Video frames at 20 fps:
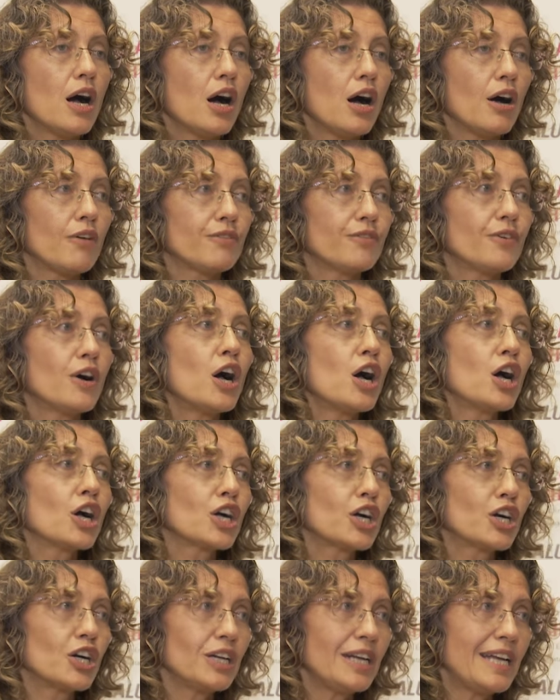of
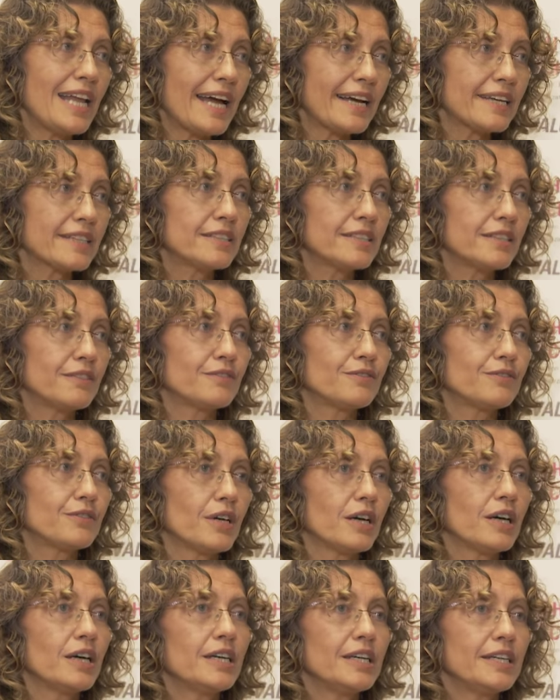
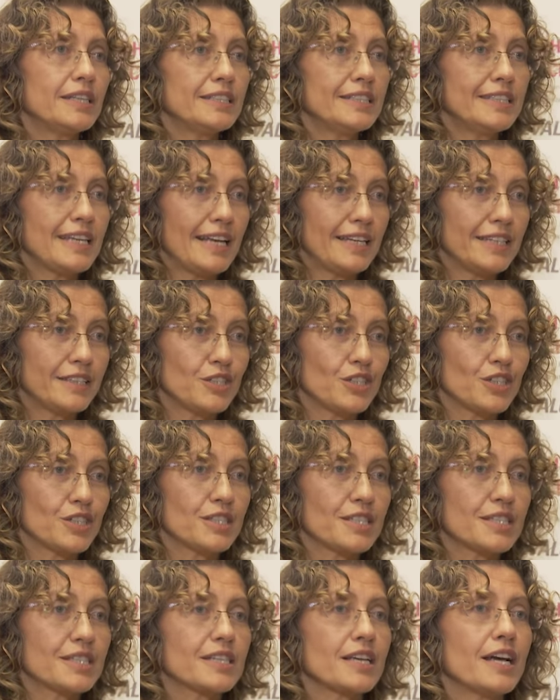collective
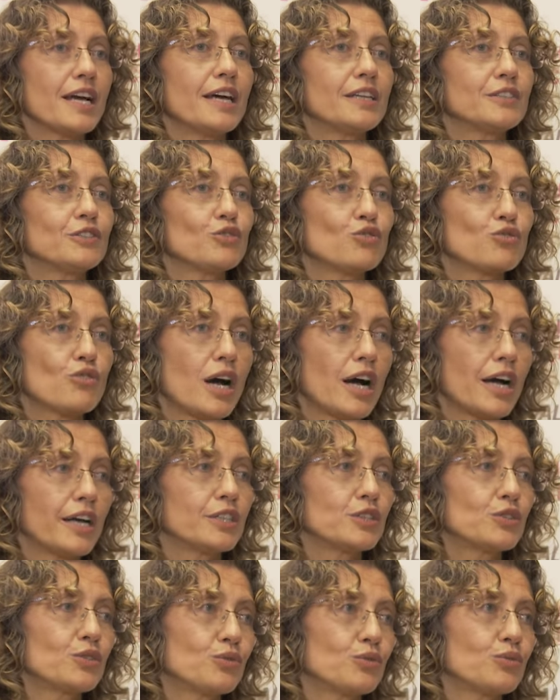intelligence, and
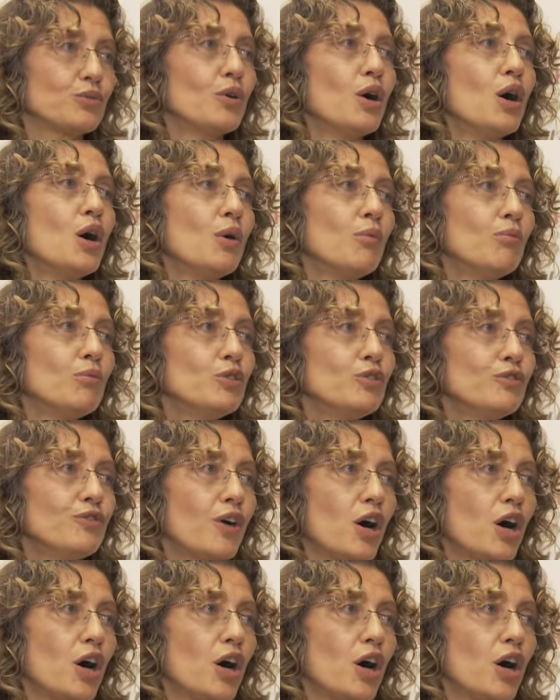trying to move